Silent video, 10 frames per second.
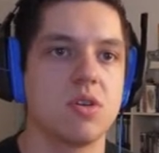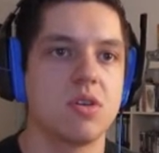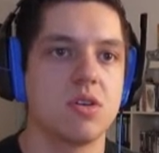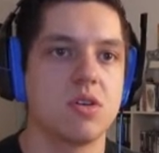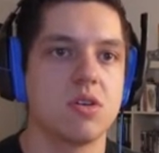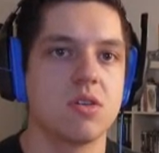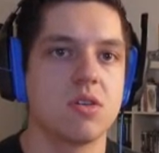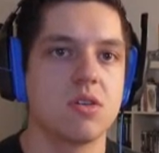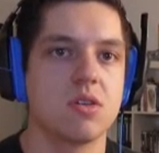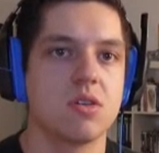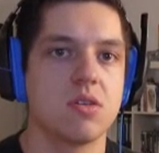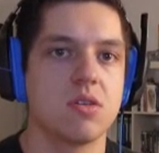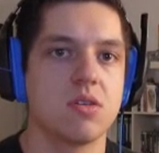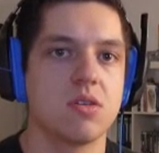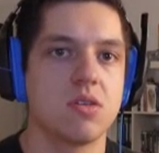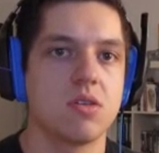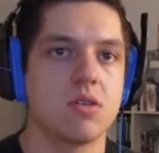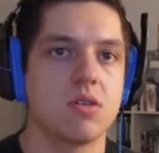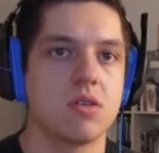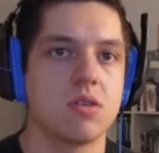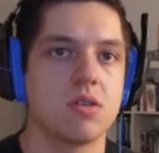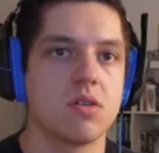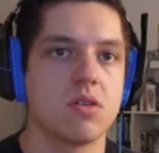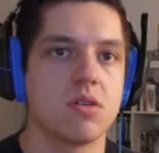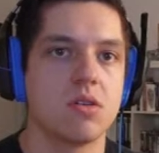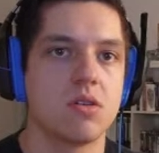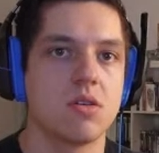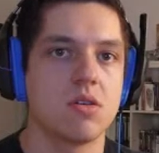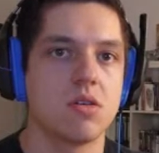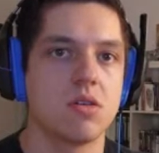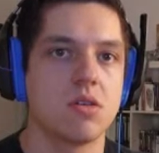(no one is talking)